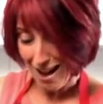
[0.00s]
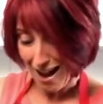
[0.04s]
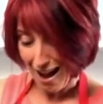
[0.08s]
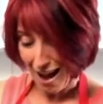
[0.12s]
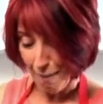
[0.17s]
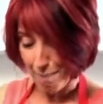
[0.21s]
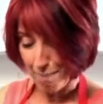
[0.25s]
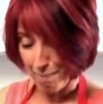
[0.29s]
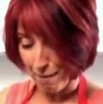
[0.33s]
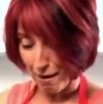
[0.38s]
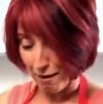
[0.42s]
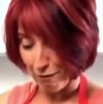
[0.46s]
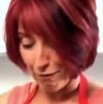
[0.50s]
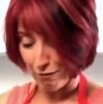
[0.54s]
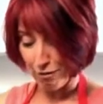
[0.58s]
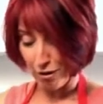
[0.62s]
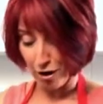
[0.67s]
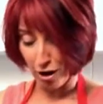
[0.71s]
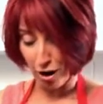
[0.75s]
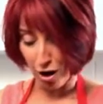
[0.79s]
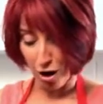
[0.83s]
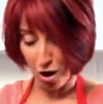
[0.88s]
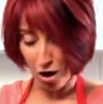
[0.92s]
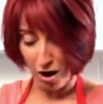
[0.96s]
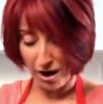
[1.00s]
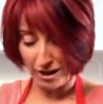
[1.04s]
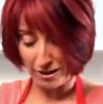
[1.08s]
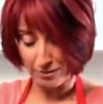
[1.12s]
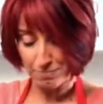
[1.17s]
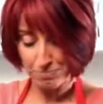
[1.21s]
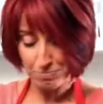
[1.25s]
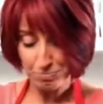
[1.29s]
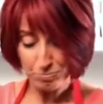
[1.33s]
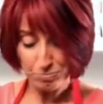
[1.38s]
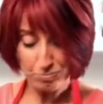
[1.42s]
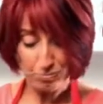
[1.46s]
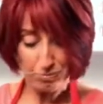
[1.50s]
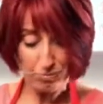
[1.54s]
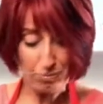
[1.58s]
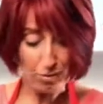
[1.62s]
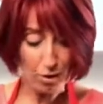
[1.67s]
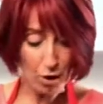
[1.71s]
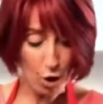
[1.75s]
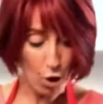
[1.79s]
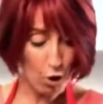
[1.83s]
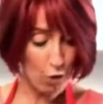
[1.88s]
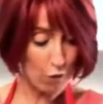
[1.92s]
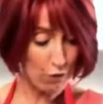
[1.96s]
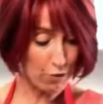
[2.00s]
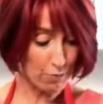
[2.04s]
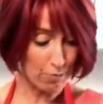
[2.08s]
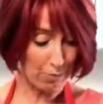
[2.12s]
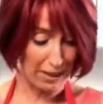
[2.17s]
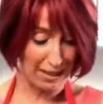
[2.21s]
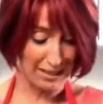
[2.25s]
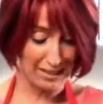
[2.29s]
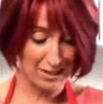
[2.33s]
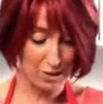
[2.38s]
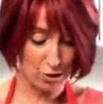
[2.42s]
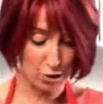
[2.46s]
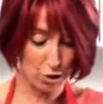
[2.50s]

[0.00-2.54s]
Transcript: above the line of the blade.